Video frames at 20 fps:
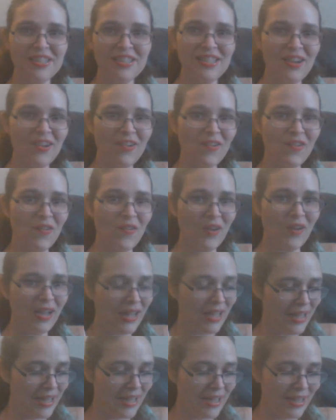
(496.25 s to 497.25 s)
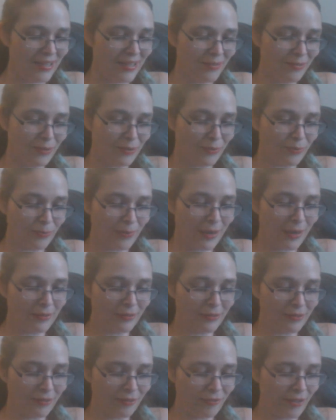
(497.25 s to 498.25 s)
So it was
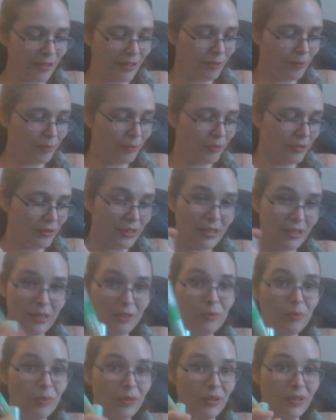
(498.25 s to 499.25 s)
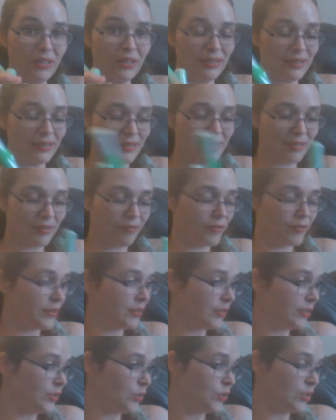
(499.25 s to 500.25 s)
readily available. It was a
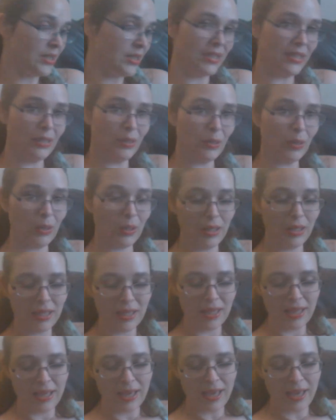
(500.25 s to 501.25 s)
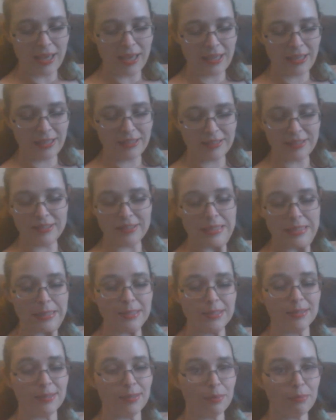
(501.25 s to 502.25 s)
very good deal. And
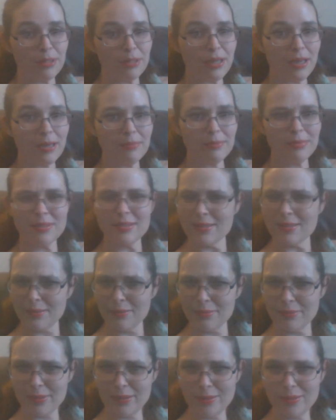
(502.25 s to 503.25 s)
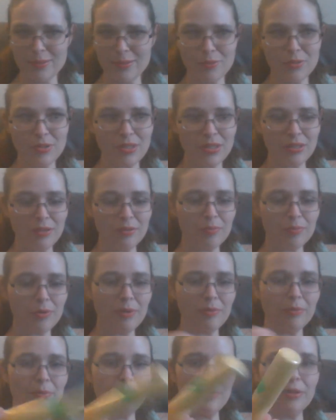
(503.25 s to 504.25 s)
sometimes, does anyone else do this? I know it's
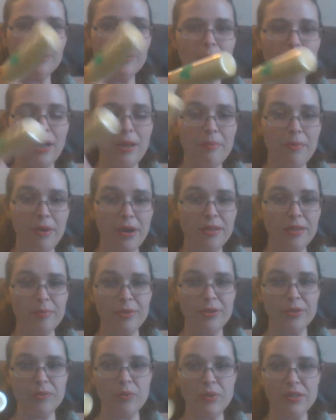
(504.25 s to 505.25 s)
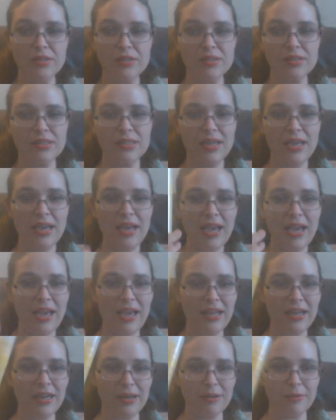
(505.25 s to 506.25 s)
probably weird, but I buy the big ones,
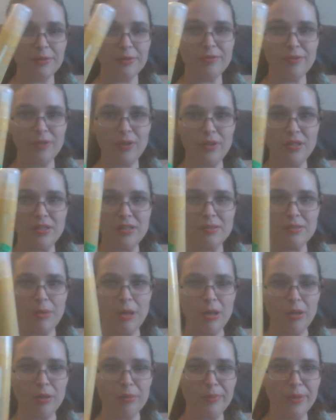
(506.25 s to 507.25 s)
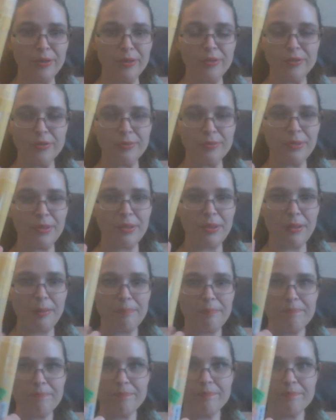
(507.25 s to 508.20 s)
and I refill the smaller markers with them.